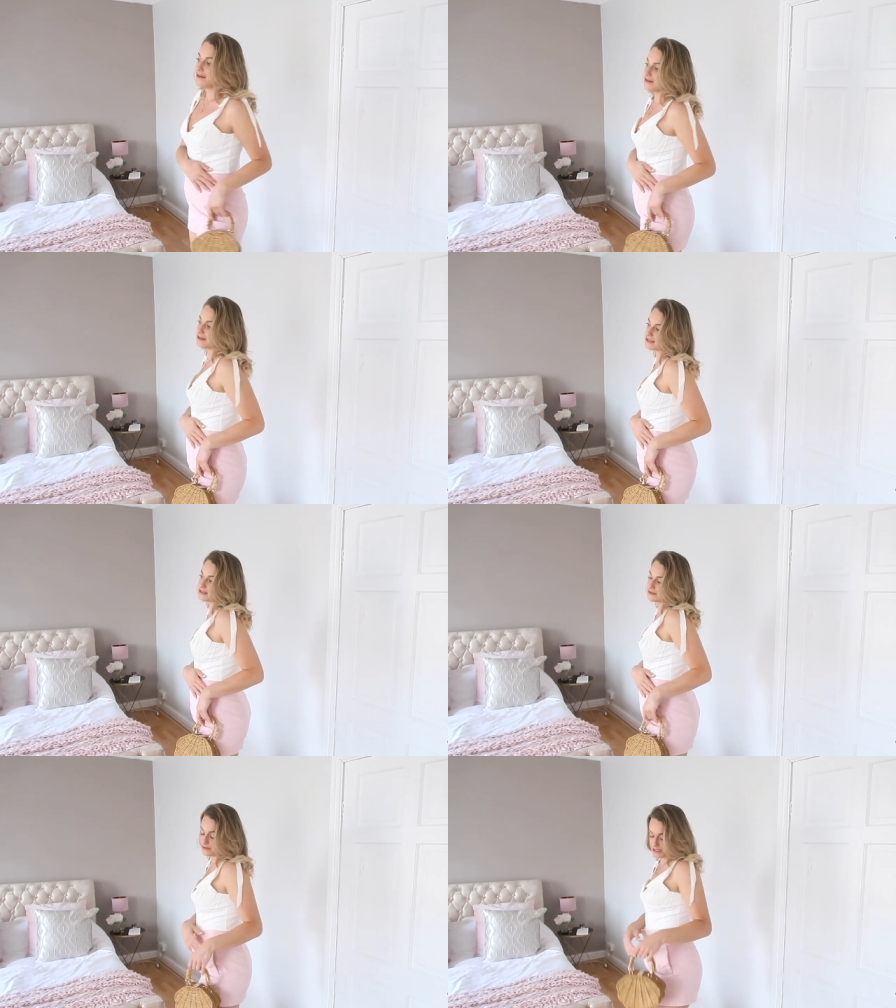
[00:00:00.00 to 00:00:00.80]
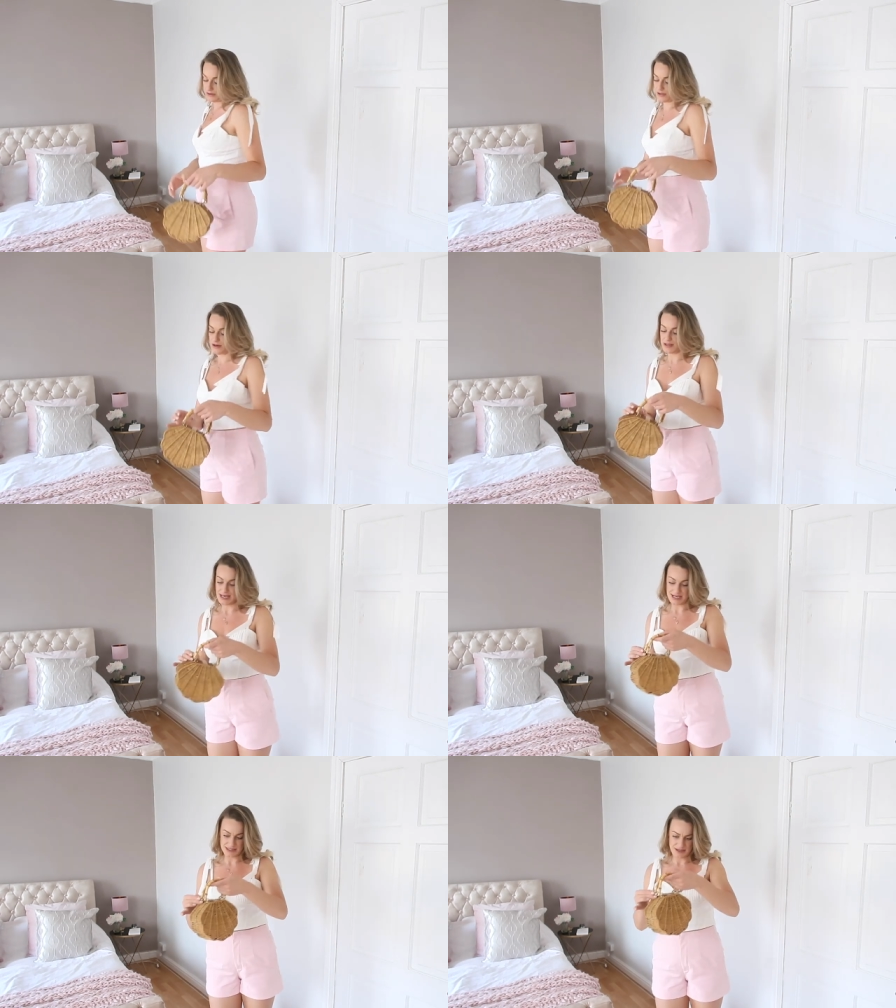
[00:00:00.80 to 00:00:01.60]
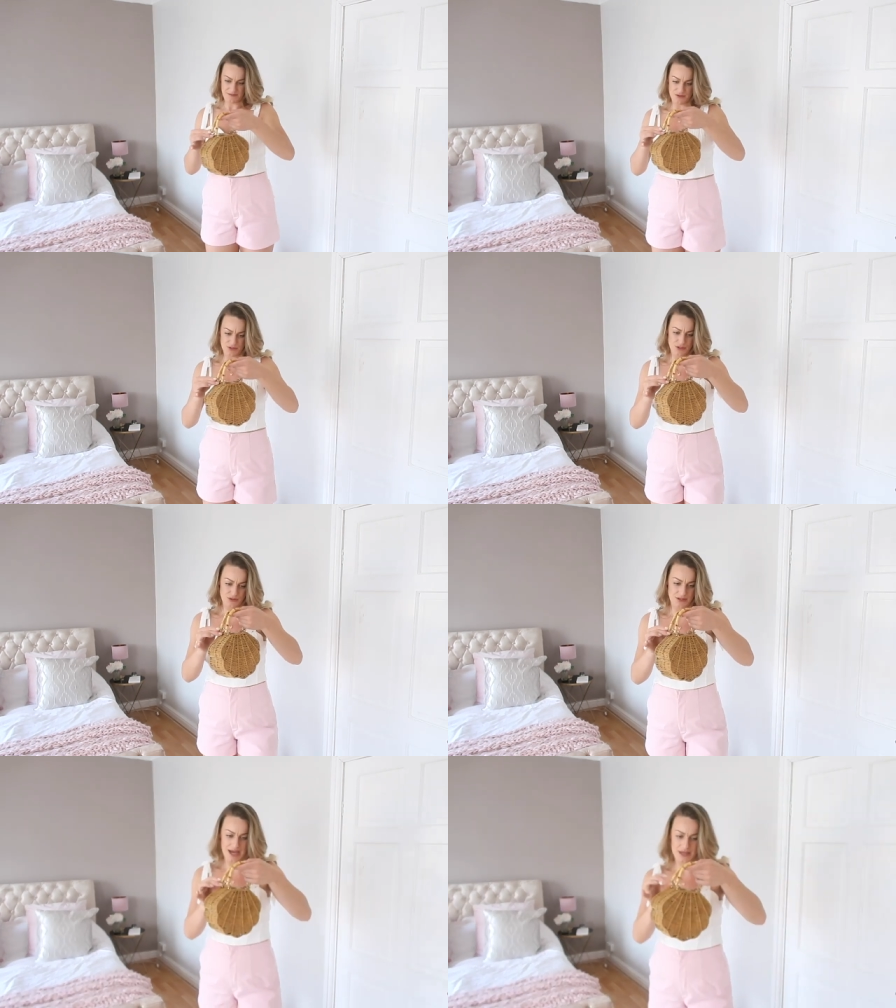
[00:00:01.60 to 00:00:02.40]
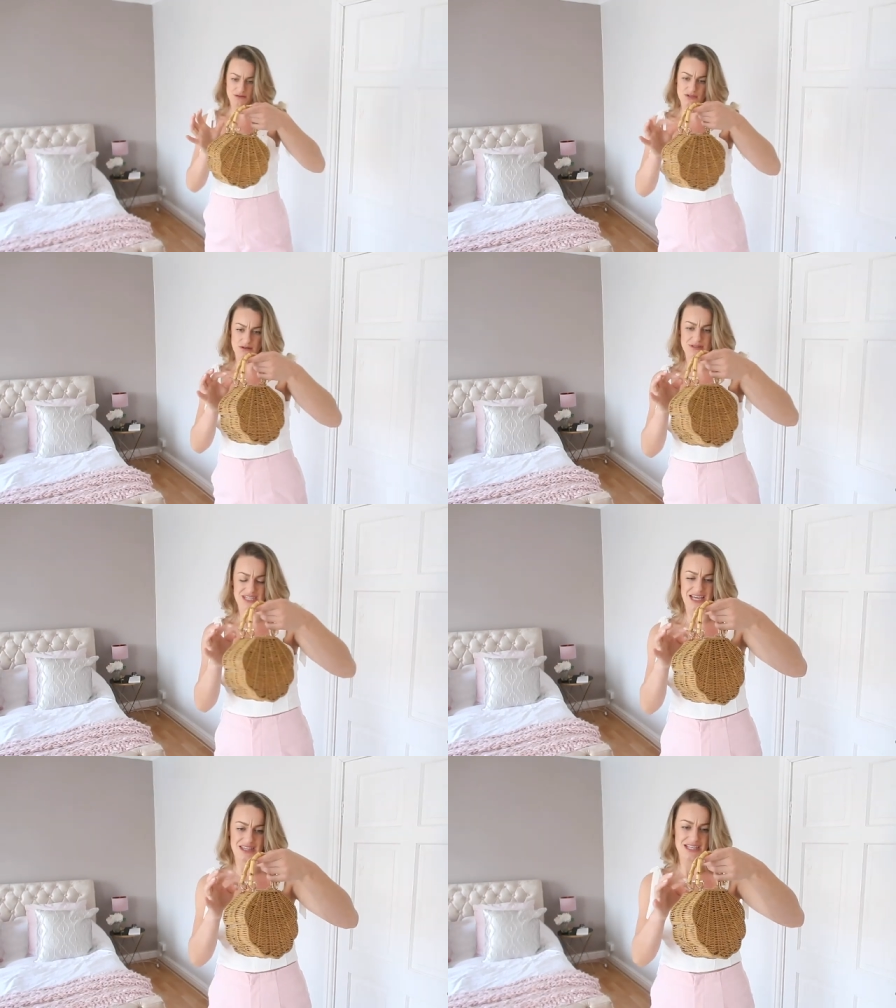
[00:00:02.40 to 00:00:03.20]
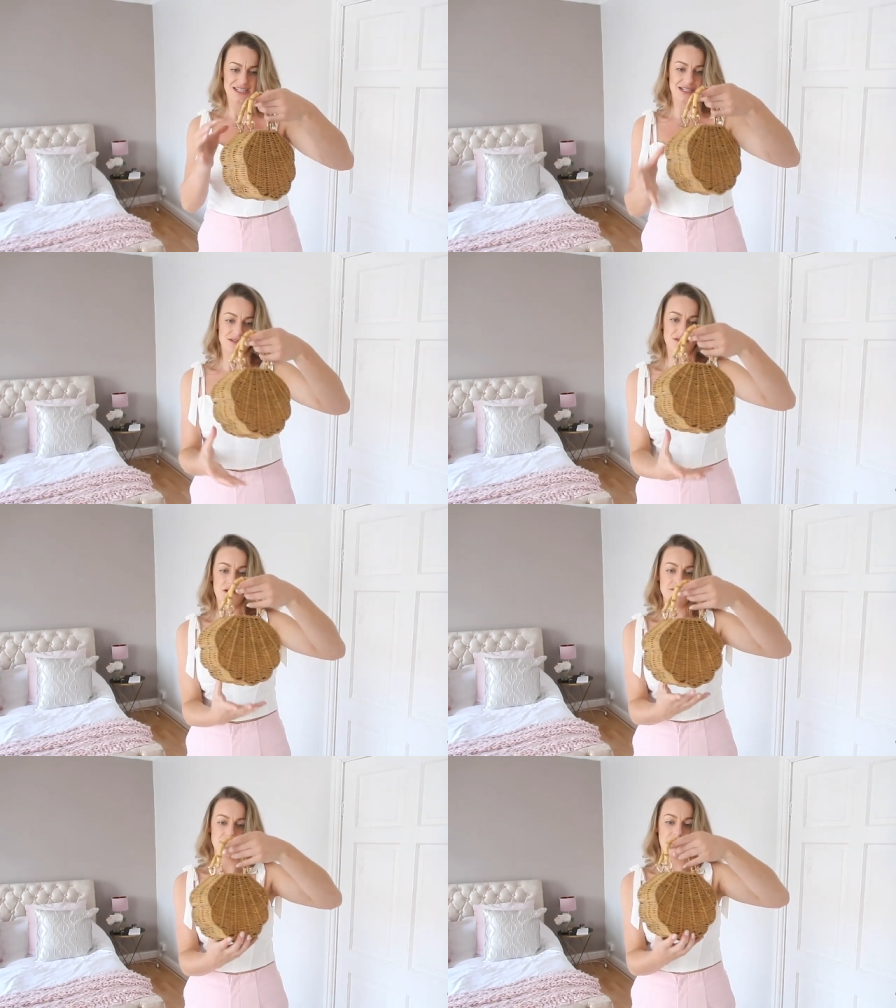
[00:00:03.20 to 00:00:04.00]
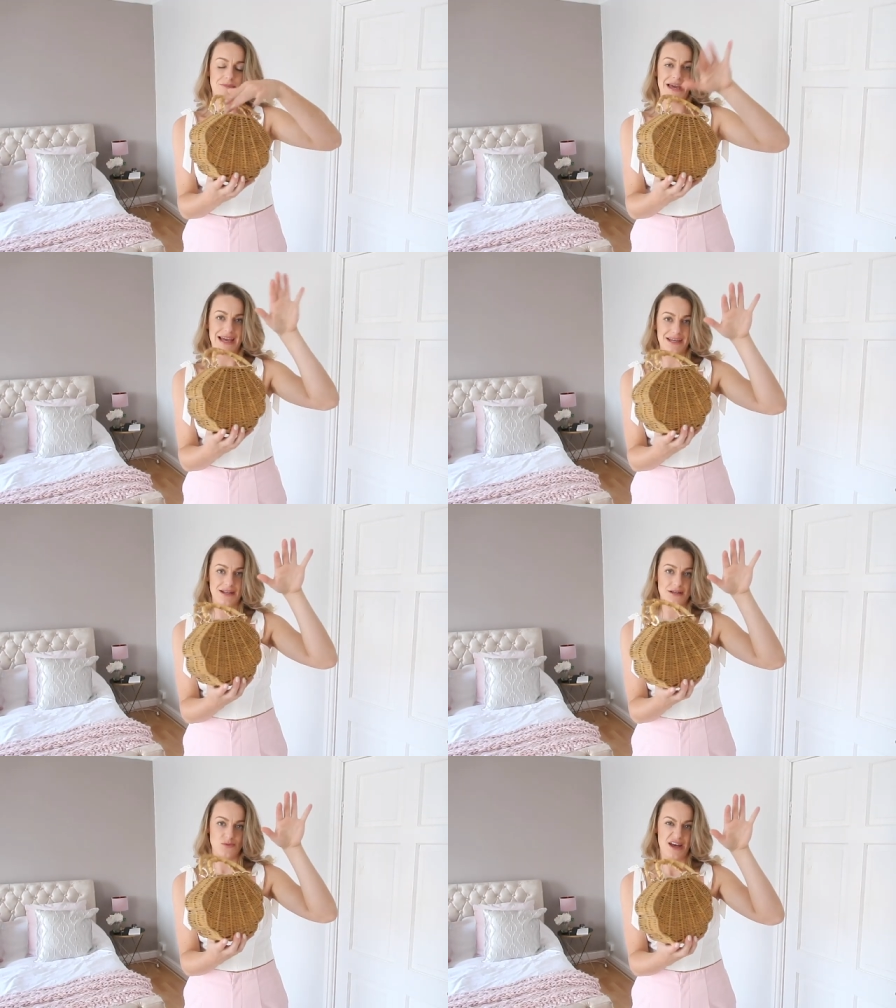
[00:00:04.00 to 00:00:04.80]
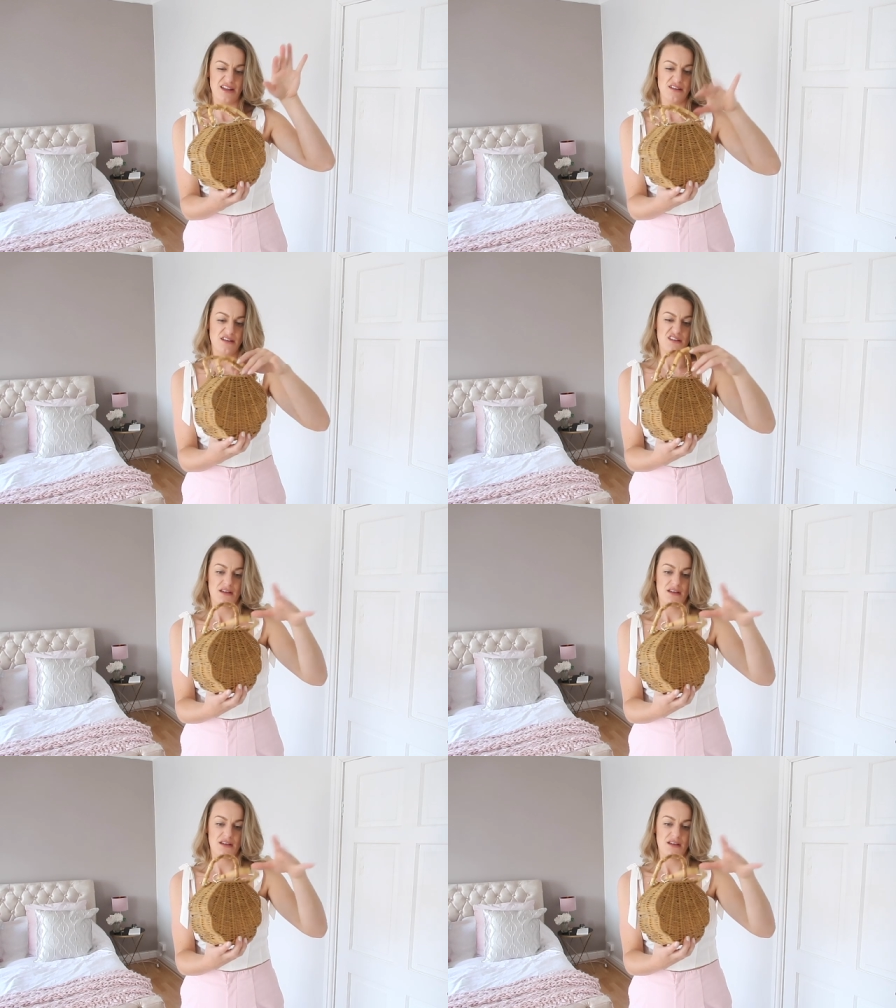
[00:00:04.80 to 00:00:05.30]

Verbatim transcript: Oh, so cute. The only thing is, if you do do that, you don't take these handles off, so they'll be hanging as well,